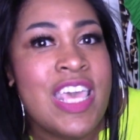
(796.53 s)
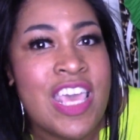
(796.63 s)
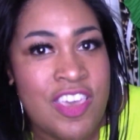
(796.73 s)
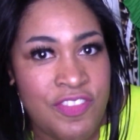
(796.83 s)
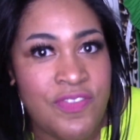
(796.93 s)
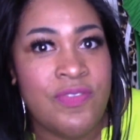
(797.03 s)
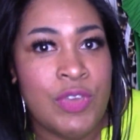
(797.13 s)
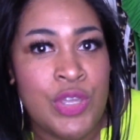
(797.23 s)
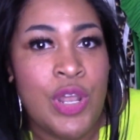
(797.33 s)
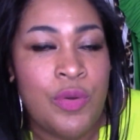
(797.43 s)
If,
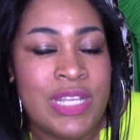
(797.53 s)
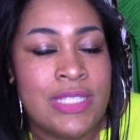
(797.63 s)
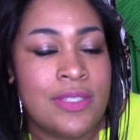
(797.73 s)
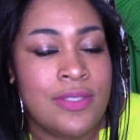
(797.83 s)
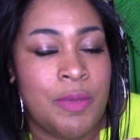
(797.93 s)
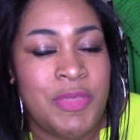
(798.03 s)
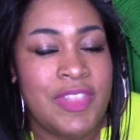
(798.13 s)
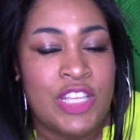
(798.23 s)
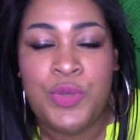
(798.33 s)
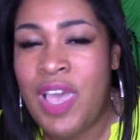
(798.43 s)
you know, it's something
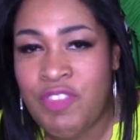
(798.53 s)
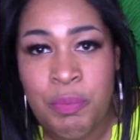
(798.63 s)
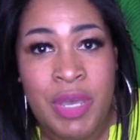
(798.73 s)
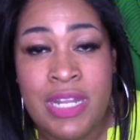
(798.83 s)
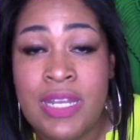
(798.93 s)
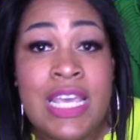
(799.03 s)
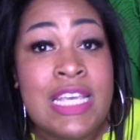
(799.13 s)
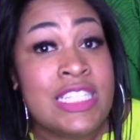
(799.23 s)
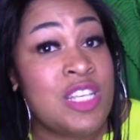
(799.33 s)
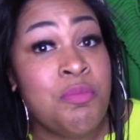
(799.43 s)
that you have to button.
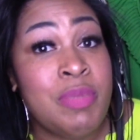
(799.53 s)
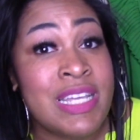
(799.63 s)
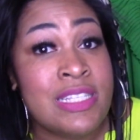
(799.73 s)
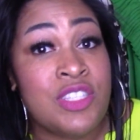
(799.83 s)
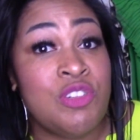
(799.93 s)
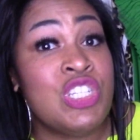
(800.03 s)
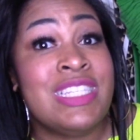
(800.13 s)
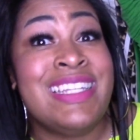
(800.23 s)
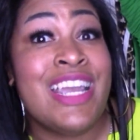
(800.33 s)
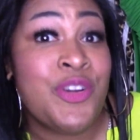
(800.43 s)
Some buttons are
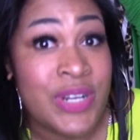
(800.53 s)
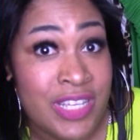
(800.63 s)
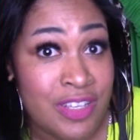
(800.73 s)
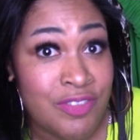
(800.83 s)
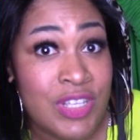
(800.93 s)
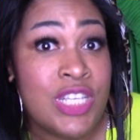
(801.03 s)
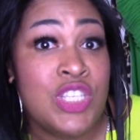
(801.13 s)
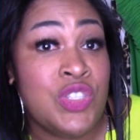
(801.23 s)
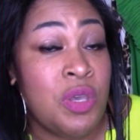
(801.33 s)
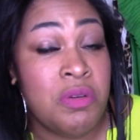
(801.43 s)
just decorative.
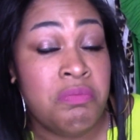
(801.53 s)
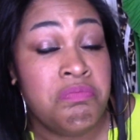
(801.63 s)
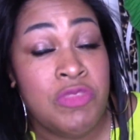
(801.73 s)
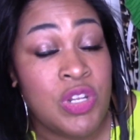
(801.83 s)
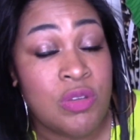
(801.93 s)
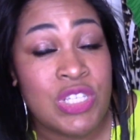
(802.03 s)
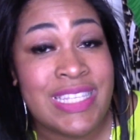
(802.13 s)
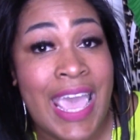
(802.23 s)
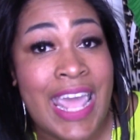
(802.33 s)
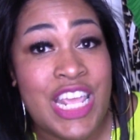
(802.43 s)
So, you know, just
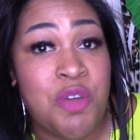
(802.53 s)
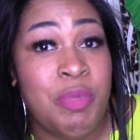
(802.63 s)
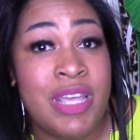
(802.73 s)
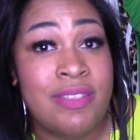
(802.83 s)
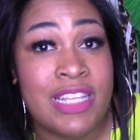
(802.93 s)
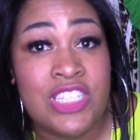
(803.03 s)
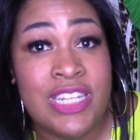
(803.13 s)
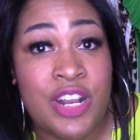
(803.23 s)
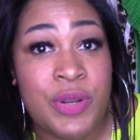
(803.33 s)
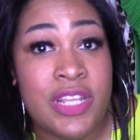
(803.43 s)
adding a button that's
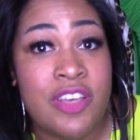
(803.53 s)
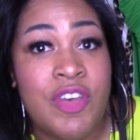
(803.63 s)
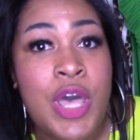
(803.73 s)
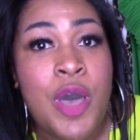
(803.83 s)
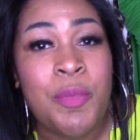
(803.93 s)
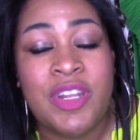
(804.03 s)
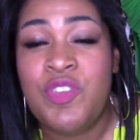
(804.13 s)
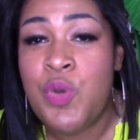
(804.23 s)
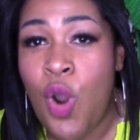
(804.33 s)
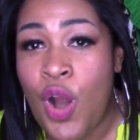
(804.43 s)
decorative. But if
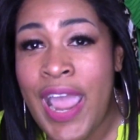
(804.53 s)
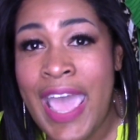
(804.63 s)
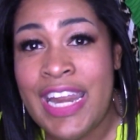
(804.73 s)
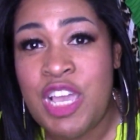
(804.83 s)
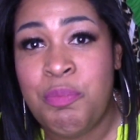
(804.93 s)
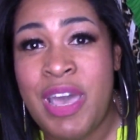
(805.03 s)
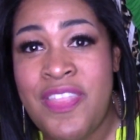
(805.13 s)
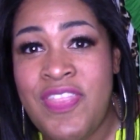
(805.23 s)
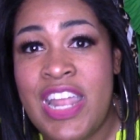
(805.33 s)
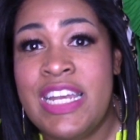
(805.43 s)
you are adding a
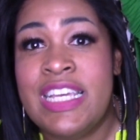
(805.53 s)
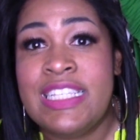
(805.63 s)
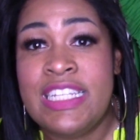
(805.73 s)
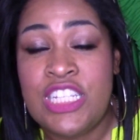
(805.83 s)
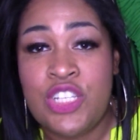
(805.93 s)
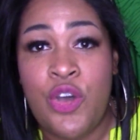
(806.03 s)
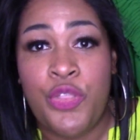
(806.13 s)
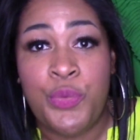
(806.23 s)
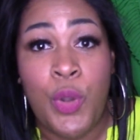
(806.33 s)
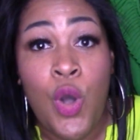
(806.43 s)
button that does need to go
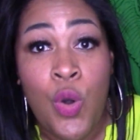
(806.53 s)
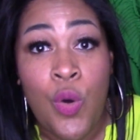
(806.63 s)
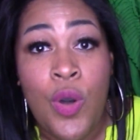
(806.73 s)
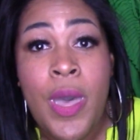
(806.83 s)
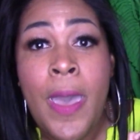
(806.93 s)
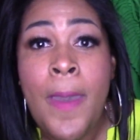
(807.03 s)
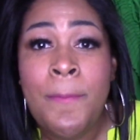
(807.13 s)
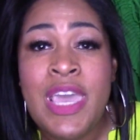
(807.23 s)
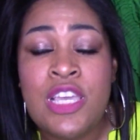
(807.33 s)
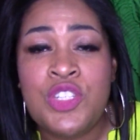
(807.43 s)
through a hole,
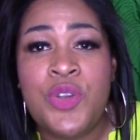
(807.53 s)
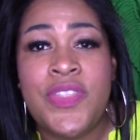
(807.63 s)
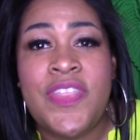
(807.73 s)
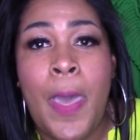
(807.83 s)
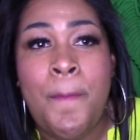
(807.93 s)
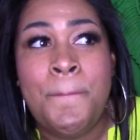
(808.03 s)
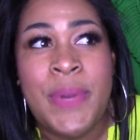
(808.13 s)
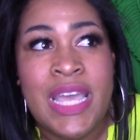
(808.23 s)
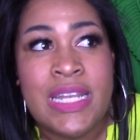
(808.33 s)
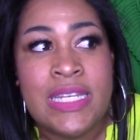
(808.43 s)
making sure that that
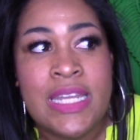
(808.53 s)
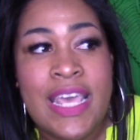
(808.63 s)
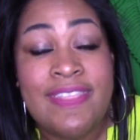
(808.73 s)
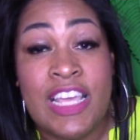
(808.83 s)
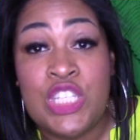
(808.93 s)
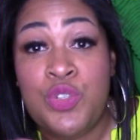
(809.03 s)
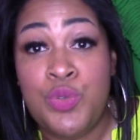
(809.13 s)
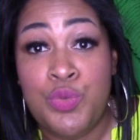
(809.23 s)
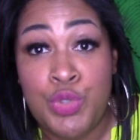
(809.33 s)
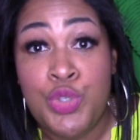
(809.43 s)
button that
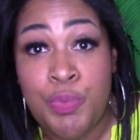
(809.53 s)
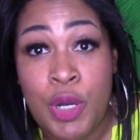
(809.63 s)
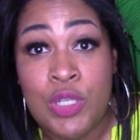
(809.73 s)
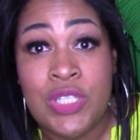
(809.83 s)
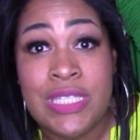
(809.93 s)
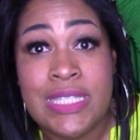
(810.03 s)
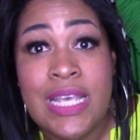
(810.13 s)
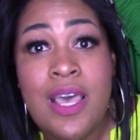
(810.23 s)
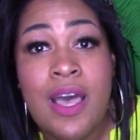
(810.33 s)
you do purchase